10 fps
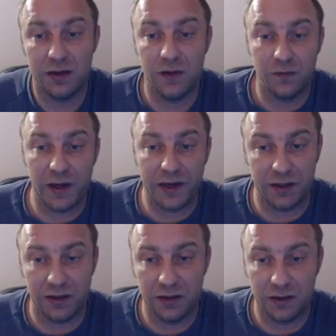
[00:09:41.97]

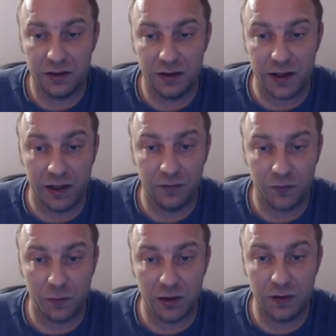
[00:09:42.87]
deflecting the knight
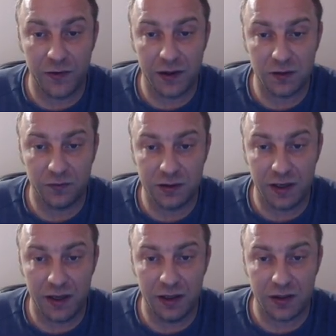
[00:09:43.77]
from the defense of this
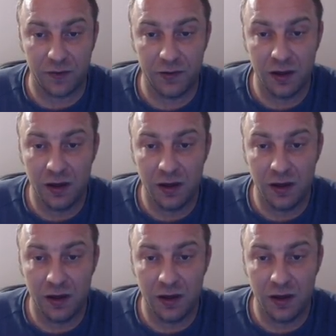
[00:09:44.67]
h seven.